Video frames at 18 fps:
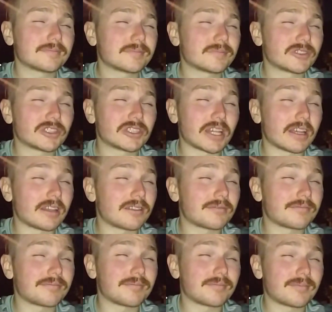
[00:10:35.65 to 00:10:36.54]
said,
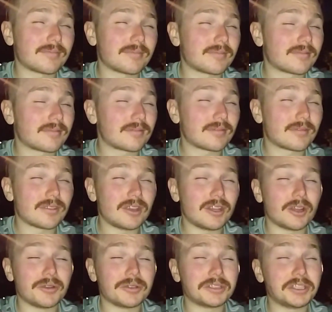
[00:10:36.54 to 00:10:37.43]
you
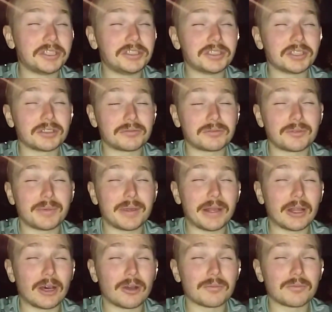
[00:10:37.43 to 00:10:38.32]
know, it's easier to be
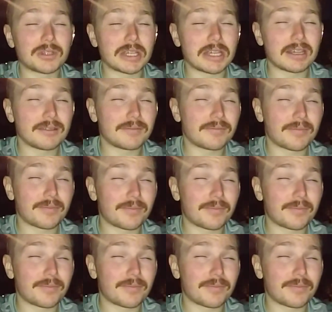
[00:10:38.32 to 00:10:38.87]
an armchair